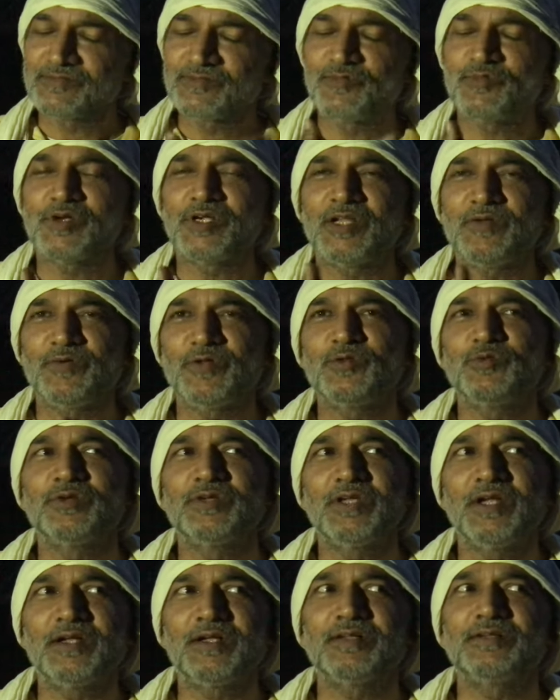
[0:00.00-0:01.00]
Whatever you
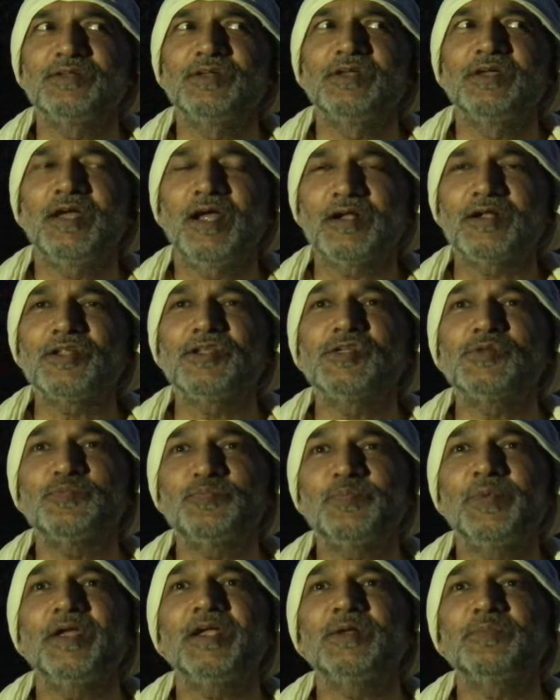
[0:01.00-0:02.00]
get, at least
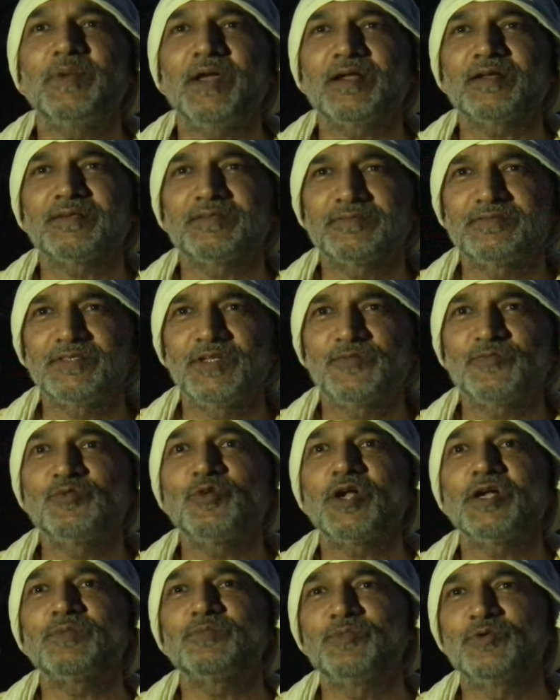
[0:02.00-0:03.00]
pay it back, if
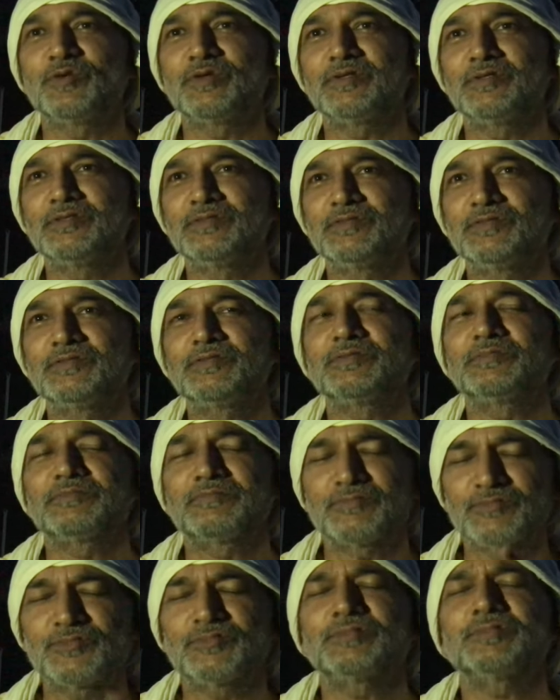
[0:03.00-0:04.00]
not more.
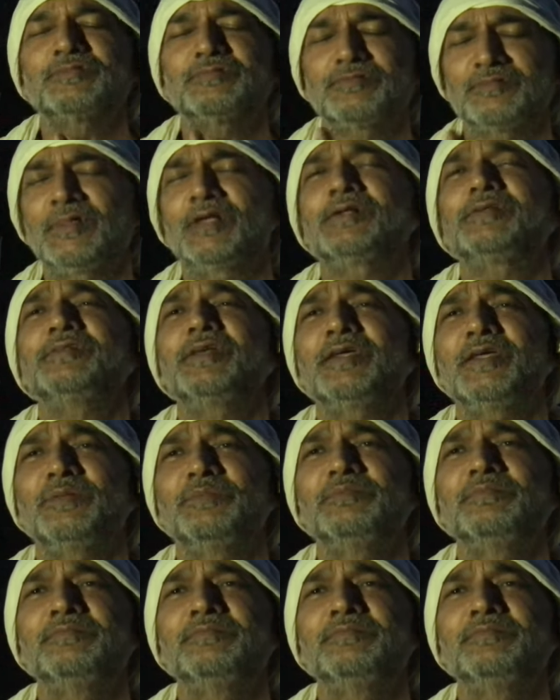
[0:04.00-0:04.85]
That is the aim.